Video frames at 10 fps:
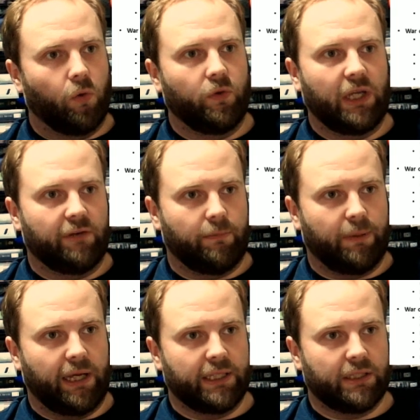the other
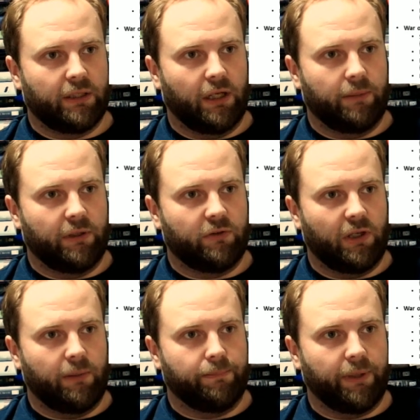players on the enemy
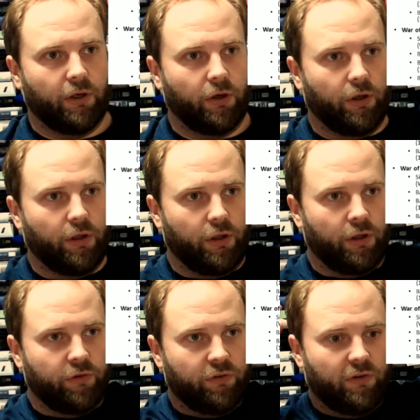team
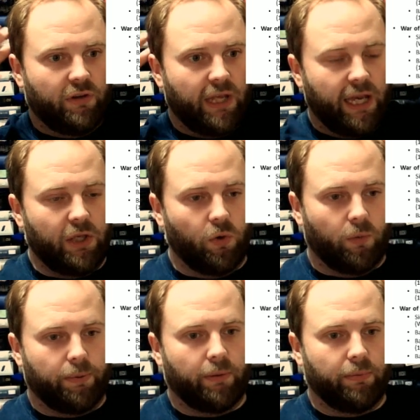because they're your
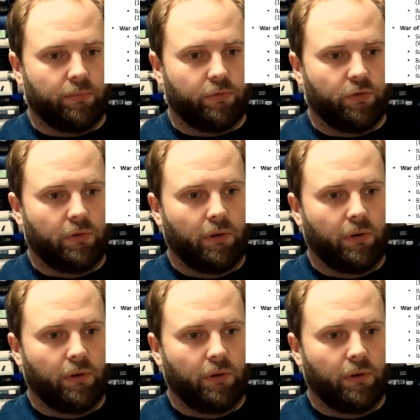problems.